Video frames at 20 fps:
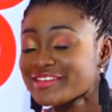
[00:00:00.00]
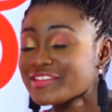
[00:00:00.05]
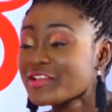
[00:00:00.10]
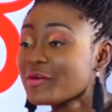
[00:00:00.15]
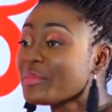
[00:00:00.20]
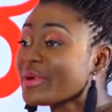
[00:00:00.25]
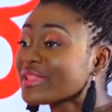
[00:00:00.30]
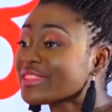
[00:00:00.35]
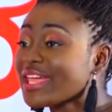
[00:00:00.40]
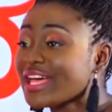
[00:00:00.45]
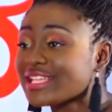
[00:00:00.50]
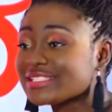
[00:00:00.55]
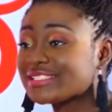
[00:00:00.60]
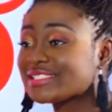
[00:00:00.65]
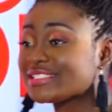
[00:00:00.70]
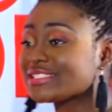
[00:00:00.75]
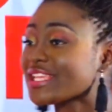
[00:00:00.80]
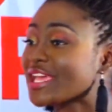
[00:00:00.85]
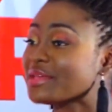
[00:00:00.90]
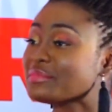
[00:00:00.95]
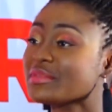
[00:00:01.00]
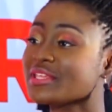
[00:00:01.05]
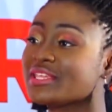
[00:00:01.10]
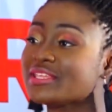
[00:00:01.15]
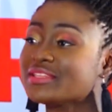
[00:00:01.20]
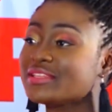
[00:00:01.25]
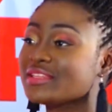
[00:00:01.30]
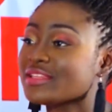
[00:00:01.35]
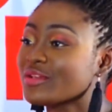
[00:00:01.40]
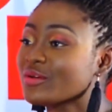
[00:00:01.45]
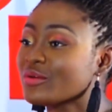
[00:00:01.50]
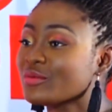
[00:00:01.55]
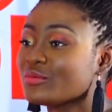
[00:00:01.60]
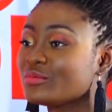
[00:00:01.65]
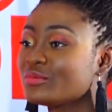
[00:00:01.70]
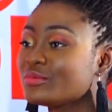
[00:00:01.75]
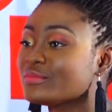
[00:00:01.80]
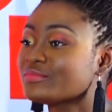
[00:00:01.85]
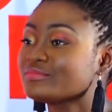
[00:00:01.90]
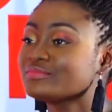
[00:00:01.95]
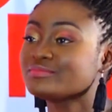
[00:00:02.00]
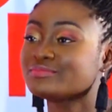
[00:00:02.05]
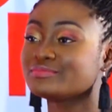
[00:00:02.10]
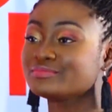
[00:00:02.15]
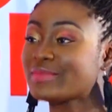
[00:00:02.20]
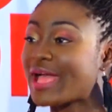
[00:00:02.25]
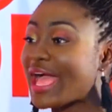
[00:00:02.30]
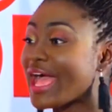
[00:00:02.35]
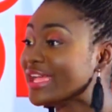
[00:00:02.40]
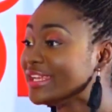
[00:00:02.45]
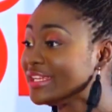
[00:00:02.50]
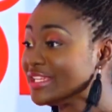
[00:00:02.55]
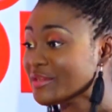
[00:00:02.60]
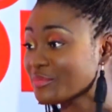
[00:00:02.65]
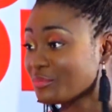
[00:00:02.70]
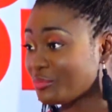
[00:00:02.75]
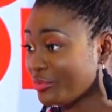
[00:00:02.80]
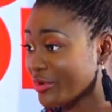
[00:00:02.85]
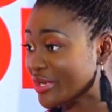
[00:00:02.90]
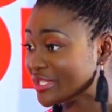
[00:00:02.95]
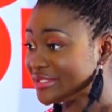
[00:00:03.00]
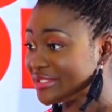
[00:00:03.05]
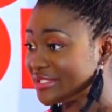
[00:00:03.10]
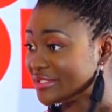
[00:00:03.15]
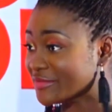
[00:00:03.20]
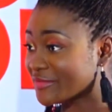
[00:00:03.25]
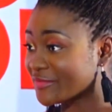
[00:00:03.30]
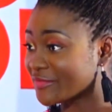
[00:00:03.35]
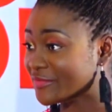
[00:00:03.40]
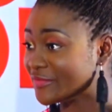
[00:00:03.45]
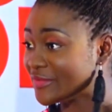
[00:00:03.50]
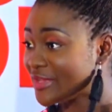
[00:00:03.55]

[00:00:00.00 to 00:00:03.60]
No, but that's, I mean, highly impressive.